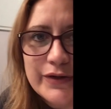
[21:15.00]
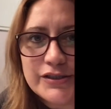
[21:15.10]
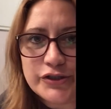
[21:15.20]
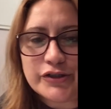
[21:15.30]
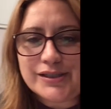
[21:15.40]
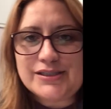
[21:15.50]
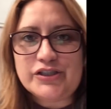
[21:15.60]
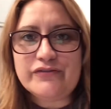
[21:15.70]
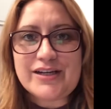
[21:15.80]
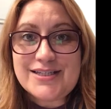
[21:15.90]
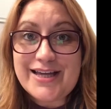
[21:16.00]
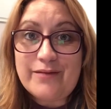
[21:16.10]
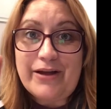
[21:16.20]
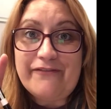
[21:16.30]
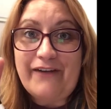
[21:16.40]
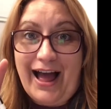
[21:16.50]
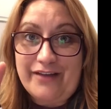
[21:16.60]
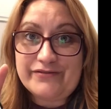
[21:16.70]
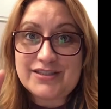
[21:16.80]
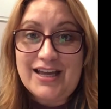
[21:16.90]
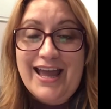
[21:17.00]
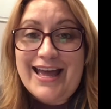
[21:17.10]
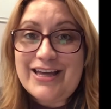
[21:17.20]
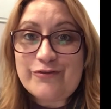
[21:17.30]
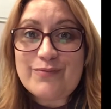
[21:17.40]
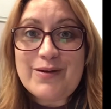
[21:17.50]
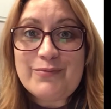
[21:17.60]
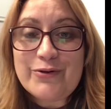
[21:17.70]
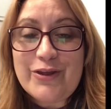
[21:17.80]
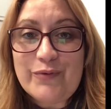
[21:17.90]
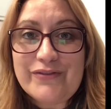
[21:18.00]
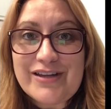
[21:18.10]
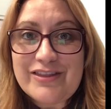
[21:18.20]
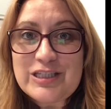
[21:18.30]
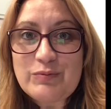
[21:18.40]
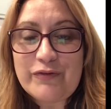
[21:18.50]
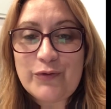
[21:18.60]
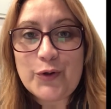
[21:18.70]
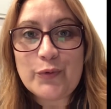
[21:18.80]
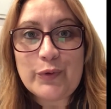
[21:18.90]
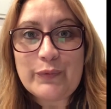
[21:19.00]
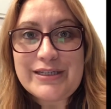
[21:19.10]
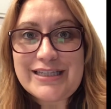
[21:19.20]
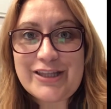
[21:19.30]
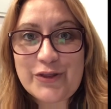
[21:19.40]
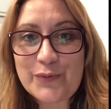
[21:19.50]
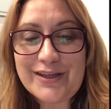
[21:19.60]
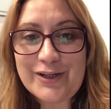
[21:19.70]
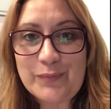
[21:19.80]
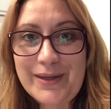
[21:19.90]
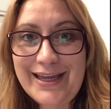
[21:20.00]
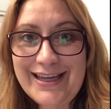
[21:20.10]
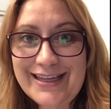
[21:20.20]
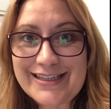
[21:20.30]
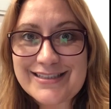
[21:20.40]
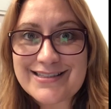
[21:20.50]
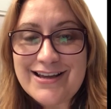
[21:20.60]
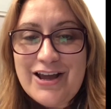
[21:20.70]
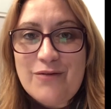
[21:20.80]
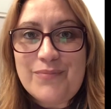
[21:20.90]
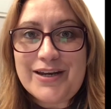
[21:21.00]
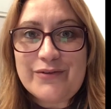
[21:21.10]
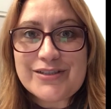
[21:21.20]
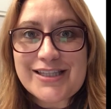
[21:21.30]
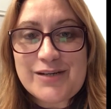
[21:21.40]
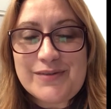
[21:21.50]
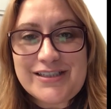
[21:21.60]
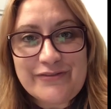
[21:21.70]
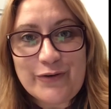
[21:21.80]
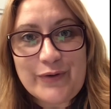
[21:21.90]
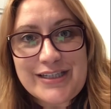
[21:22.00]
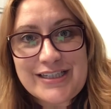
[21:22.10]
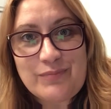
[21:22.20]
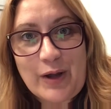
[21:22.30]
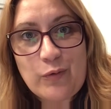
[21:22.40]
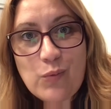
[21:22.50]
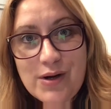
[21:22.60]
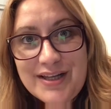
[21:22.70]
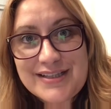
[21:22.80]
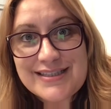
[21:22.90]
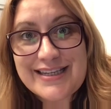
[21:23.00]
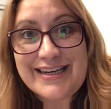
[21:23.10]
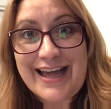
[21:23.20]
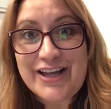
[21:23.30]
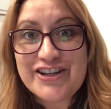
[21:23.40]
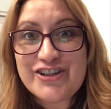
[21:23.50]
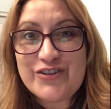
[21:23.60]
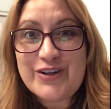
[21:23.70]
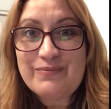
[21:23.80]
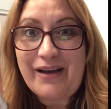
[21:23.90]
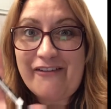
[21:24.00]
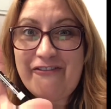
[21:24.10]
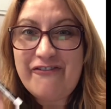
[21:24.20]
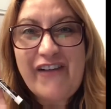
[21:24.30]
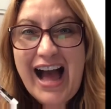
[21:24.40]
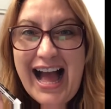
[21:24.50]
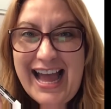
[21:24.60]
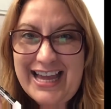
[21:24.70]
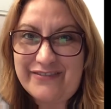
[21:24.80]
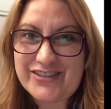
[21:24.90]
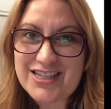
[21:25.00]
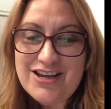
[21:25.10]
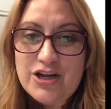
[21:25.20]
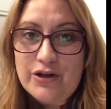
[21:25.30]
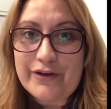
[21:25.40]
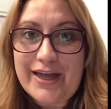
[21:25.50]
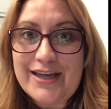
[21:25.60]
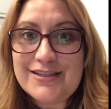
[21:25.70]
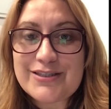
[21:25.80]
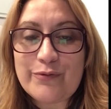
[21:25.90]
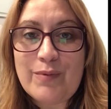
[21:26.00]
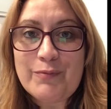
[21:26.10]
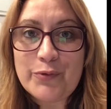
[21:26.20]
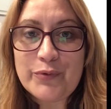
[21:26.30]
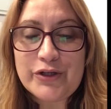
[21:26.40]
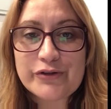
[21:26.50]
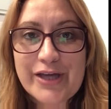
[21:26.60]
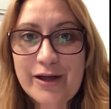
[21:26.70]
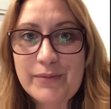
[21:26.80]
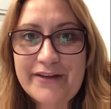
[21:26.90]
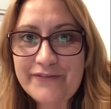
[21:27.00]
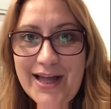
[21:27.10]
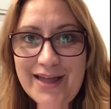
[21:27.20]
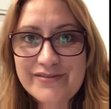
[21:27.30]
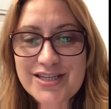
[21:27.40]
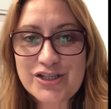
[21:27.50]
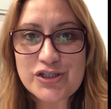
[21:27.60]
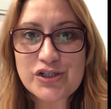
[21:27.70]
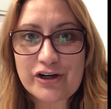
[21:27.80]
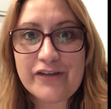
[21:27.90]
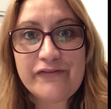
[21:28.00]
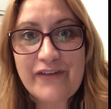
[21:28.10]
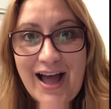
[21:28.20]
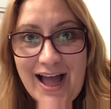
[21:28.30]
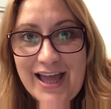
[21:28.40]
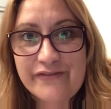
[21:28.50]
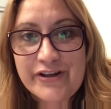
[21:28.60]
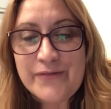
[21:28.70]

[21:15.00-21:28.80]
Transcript: is you've got to count by 5s. And remember that we've done this before when we did the 3 little pigs, but it was a little bit different. We did by 1s. Now you're doing by 5s. Okay, so remember when you count by 5, so you start at 5